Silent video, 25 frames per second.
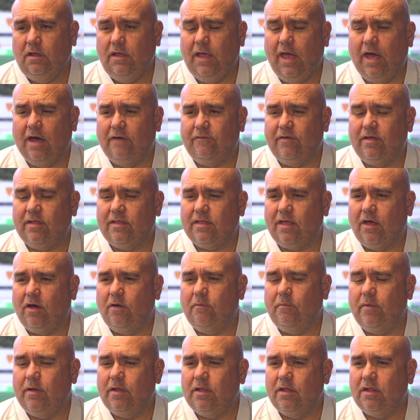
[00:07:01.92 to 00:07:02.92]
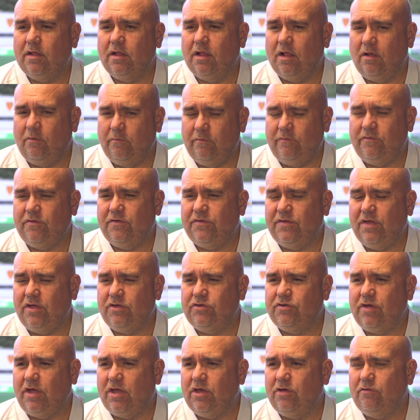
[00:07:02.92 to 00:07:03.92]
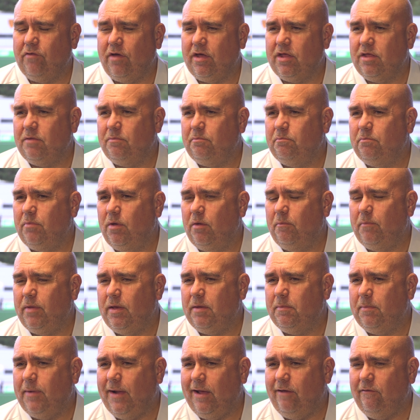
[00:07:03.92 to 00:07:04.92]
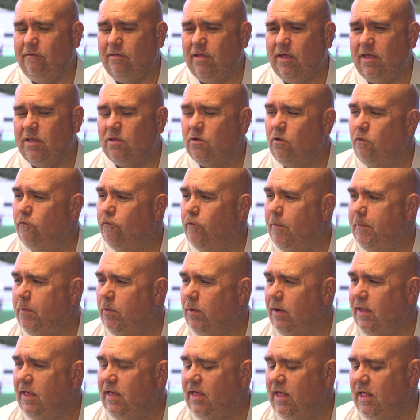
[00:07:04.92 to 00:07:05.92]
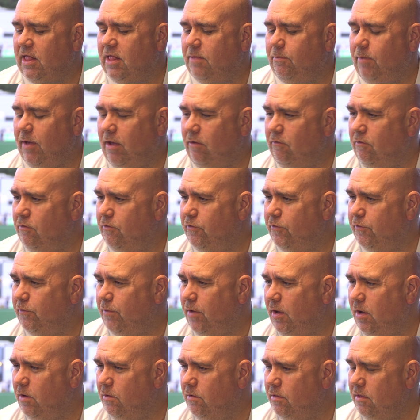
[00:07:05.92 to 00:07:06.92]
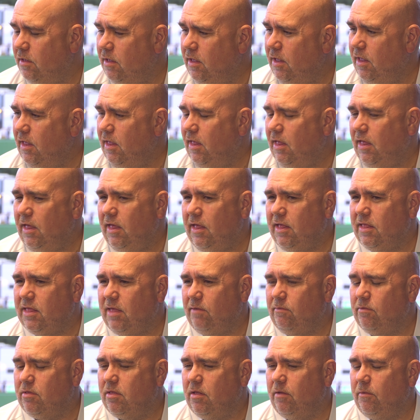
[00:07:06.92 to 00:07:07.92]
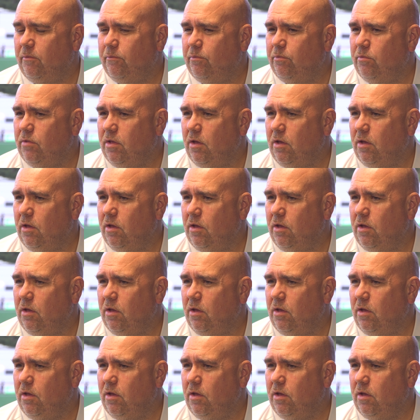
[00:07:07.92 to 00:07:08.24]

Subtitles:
Yeah, I think so. I mean, like we just said, Jake Gray's a big player, and he's got Football League experience as well, and he seems to,